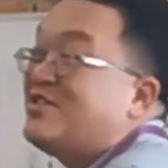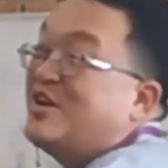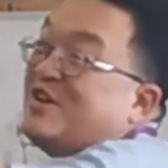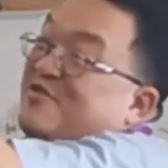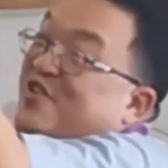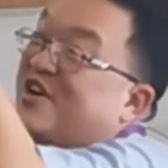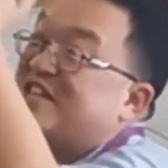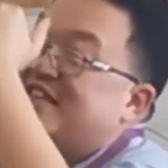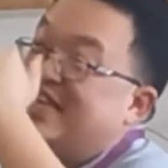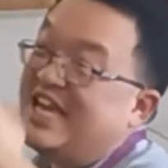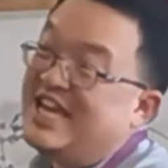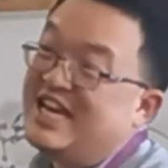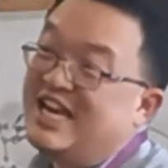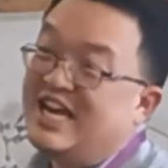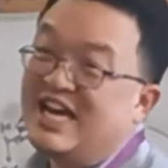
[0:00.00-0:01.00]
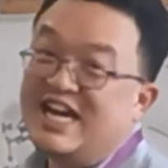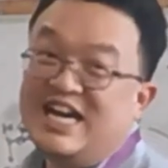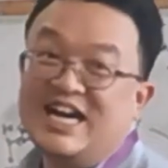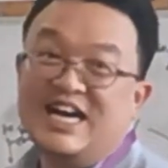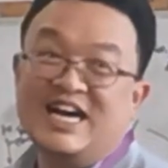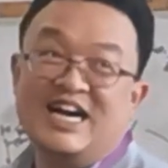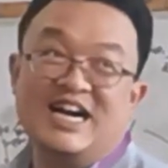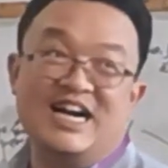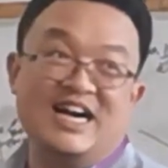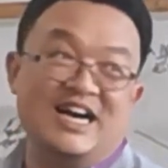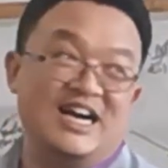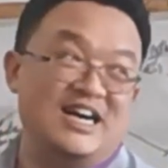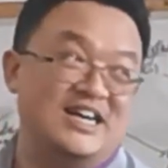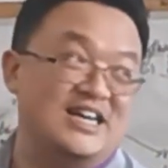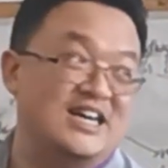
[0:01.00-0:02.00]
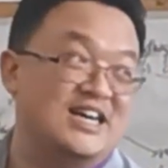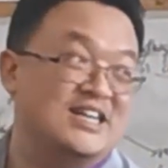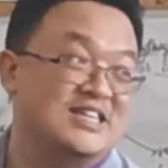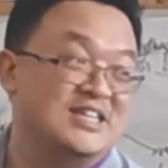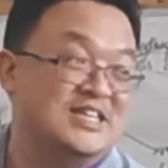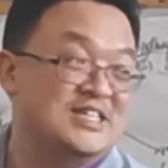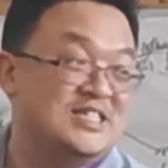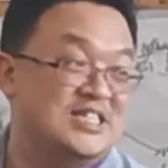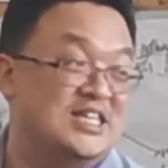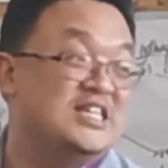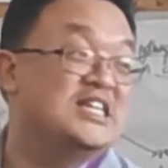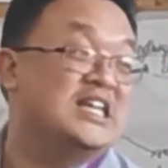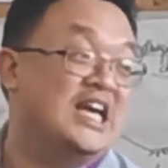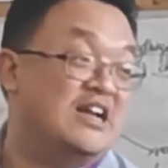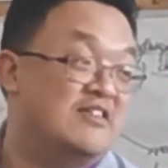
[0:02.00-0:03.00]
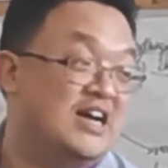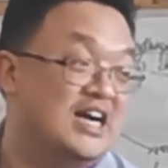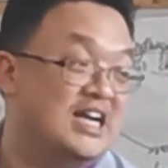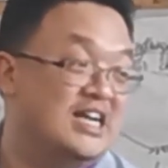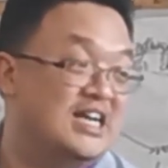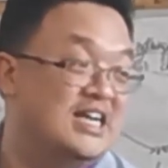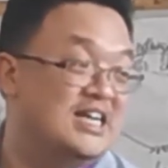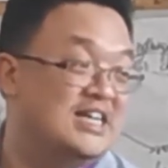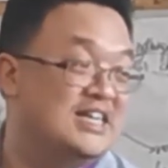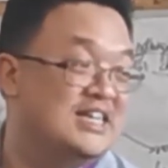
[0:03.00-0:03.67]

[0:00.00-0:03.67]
he's going for a date lah. Tinder date, right?